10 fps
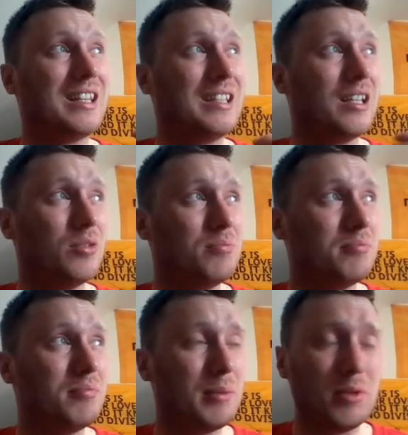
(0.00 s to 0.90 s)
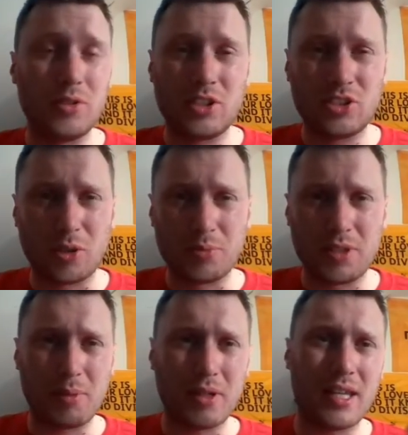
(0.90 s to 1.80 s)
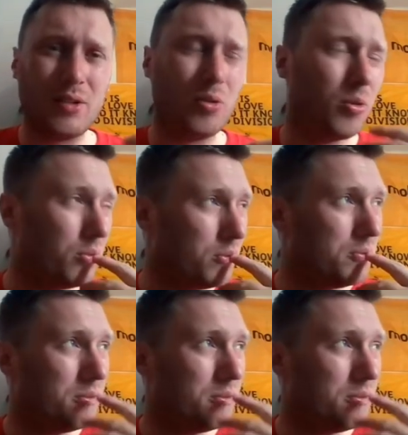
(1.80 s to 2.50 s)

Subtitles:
think they'd maybe already stopped it by then, or